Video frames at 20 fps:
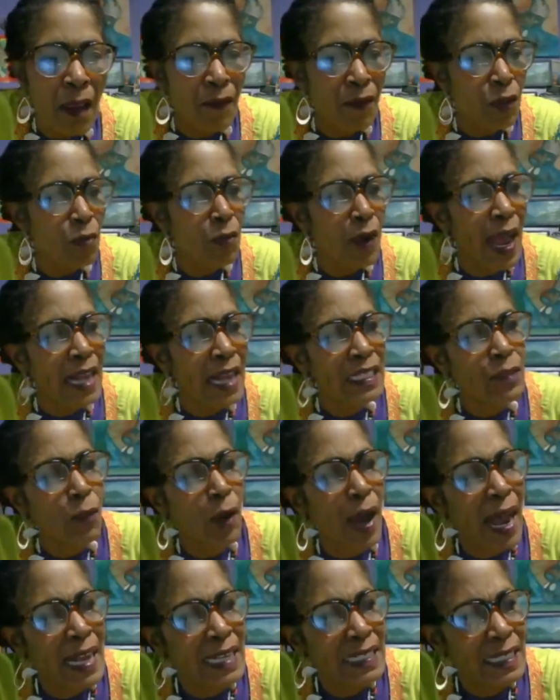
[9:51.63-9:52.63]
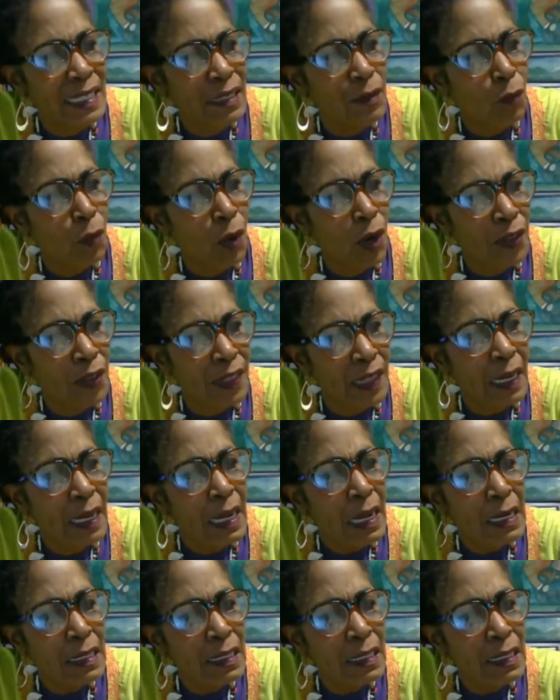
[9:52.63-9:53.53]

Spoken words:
If you ask why is it worthy